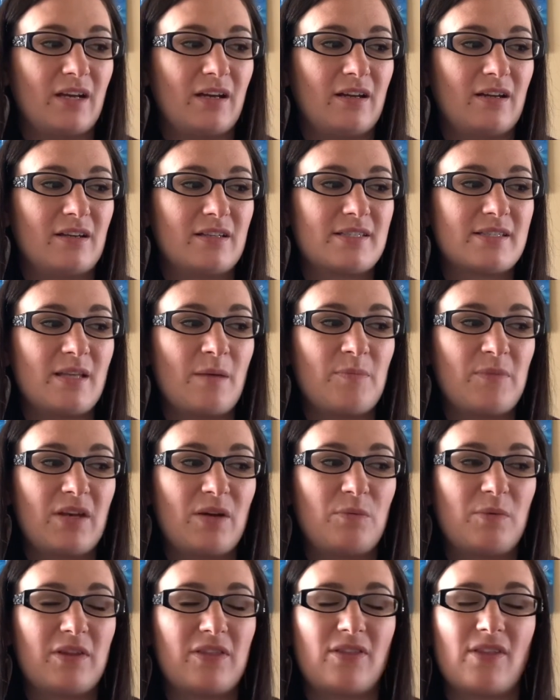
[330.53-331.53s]

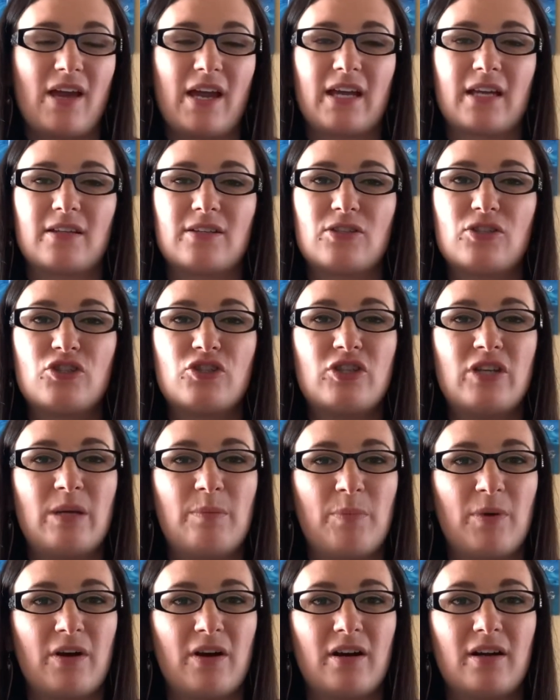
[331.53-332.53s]
Something with like
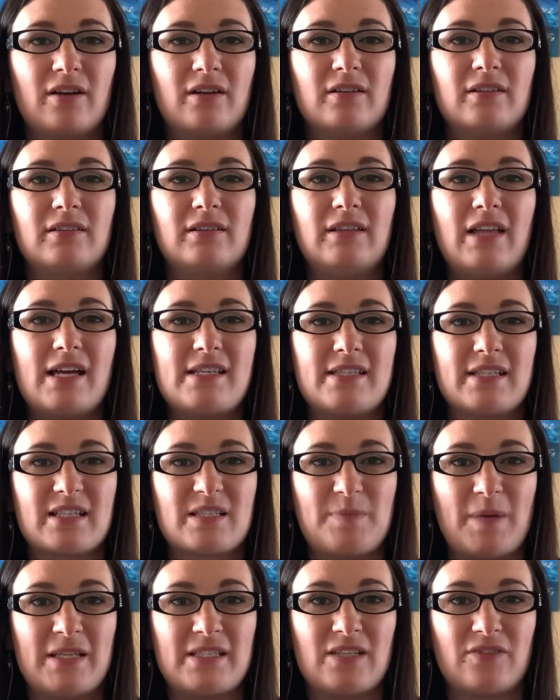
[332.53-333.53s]
cheaper, less
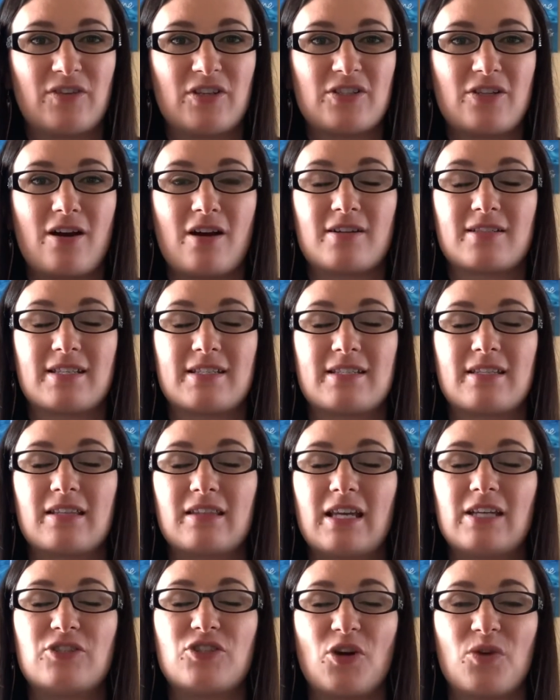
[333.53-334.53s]
expensive guitars is that
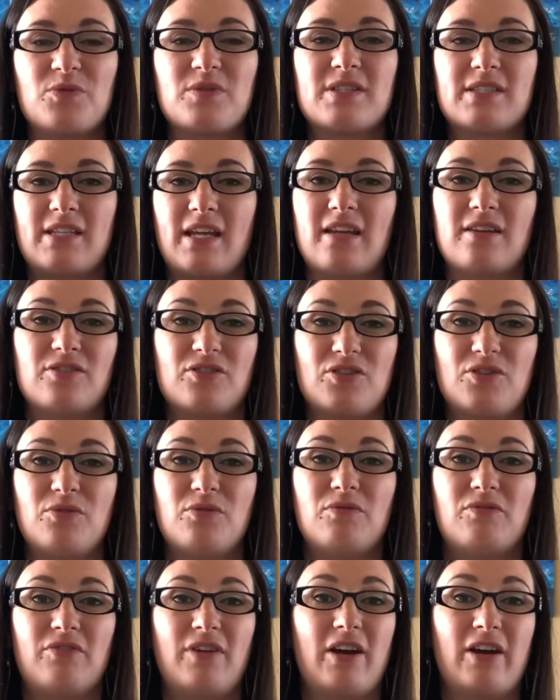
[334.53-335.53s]
they don't stay in
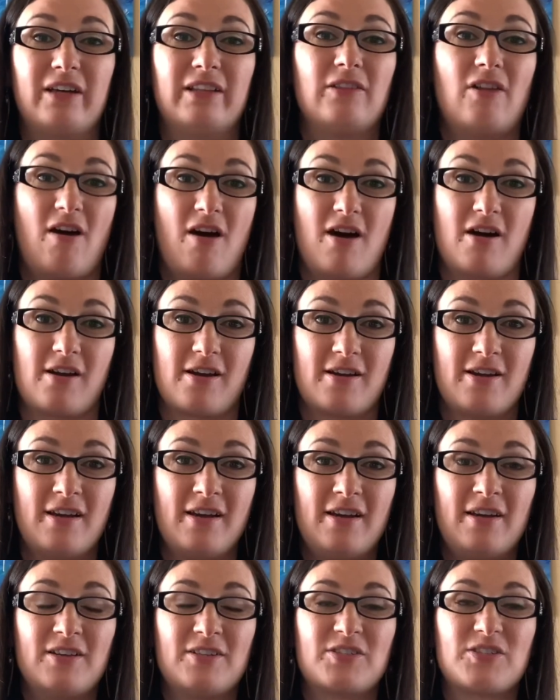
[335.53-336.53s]
tune very long.
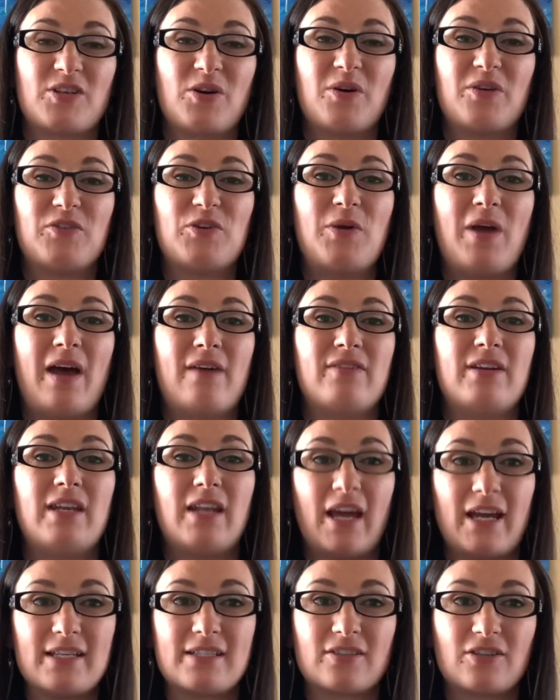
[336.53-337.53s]
So if you have a
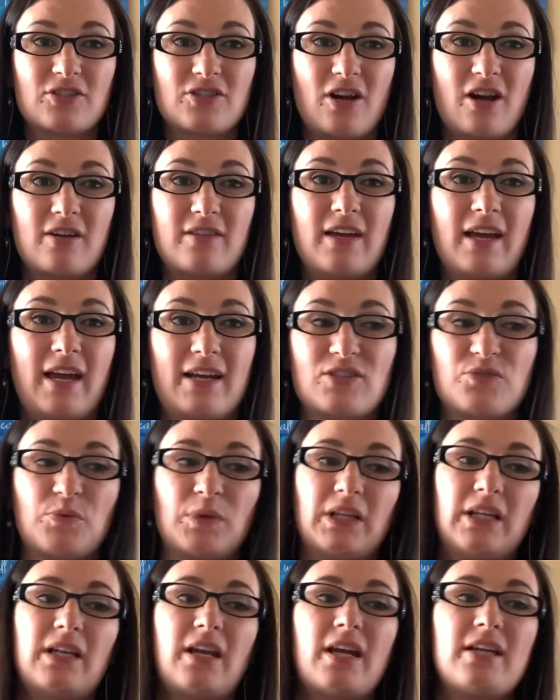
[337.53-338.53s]
nice guitar that has
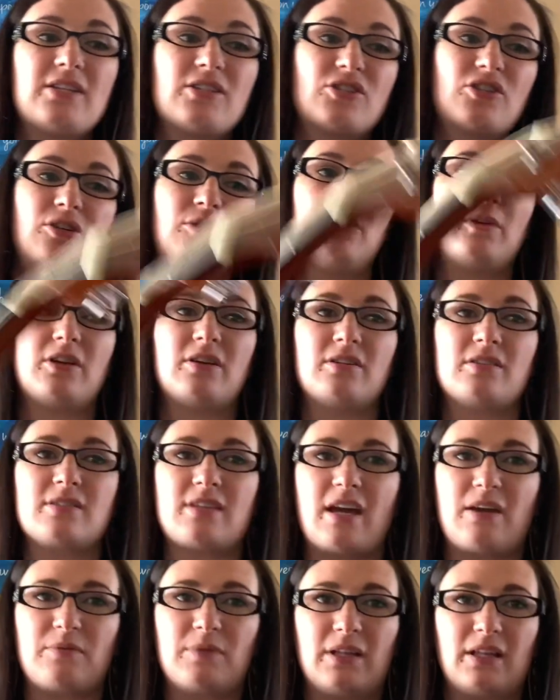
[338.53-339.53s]
really nice tuners,
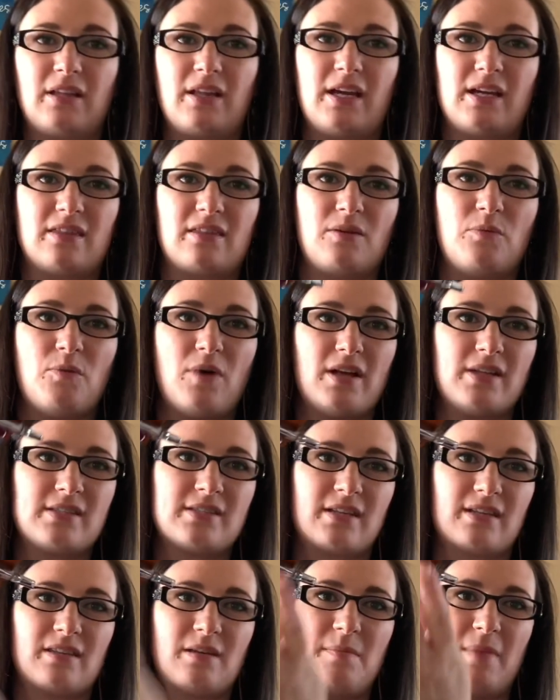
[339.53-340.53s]
I really like the
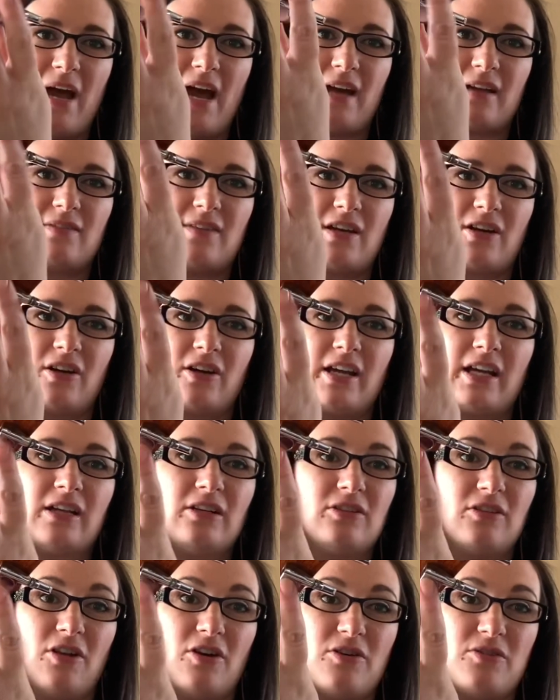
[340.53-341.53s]
ones on the back that are
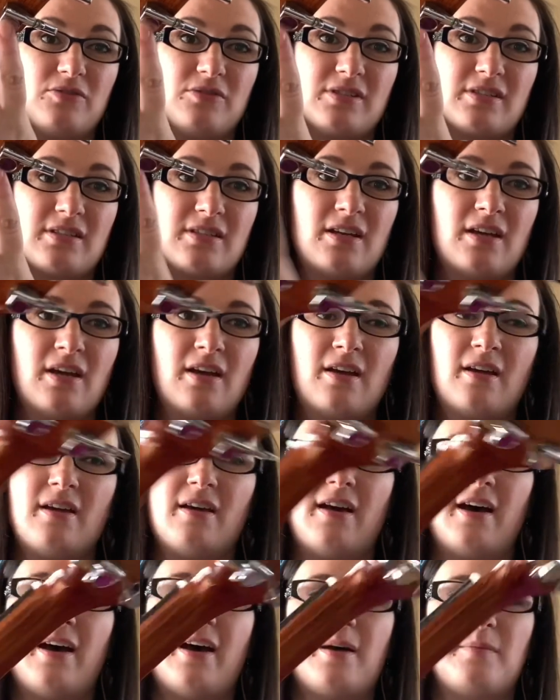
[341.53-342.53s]
enclosed.
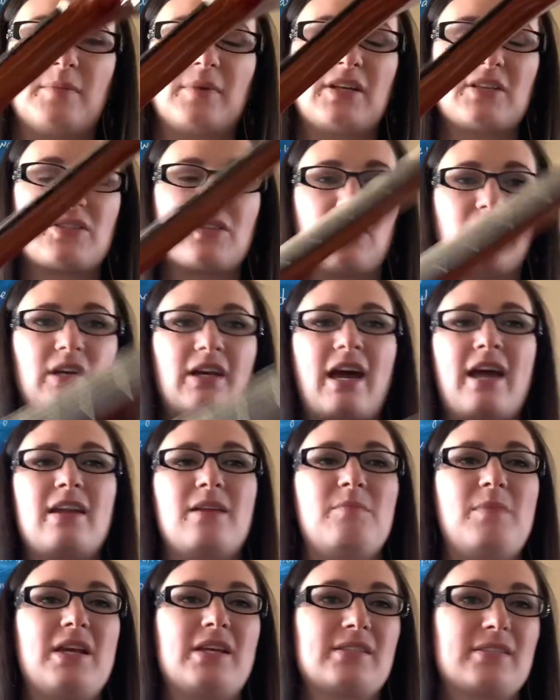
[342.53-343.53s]
So it kind
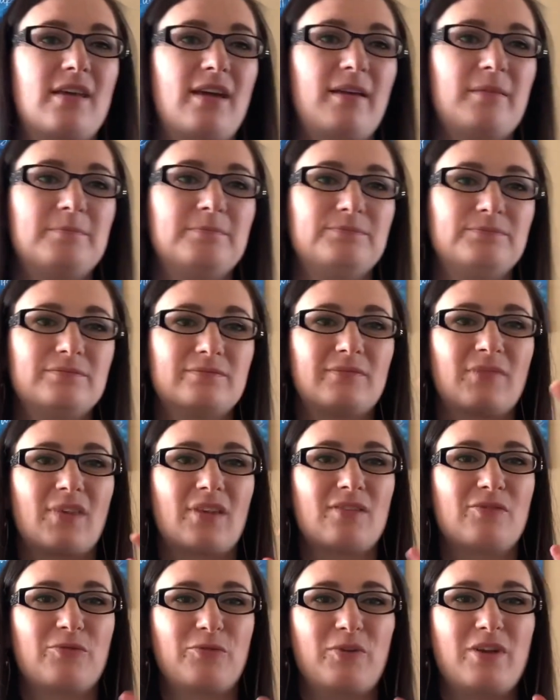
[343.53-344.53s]
of makes it
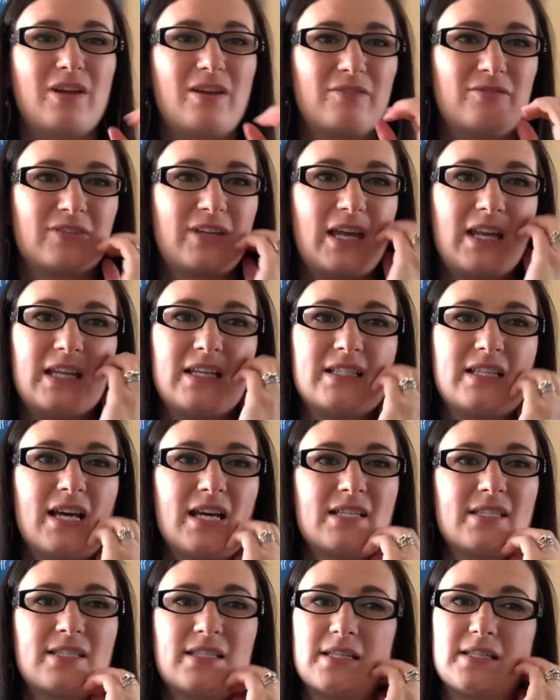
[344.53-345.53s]
free of getting
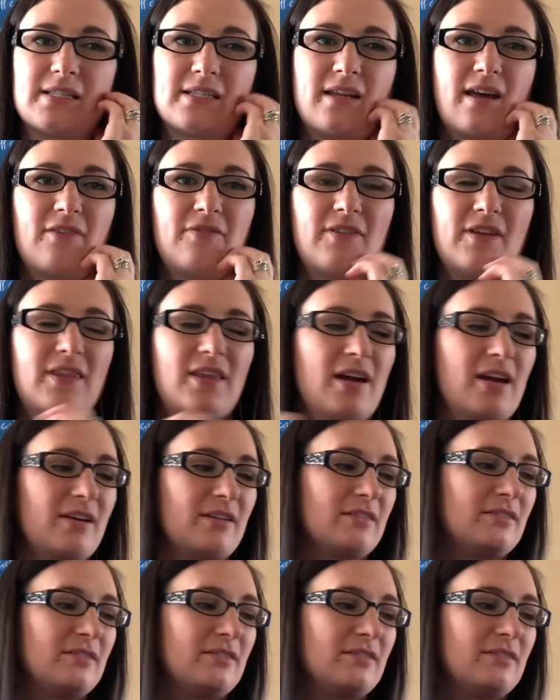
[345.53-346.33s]
dust and stuff in there.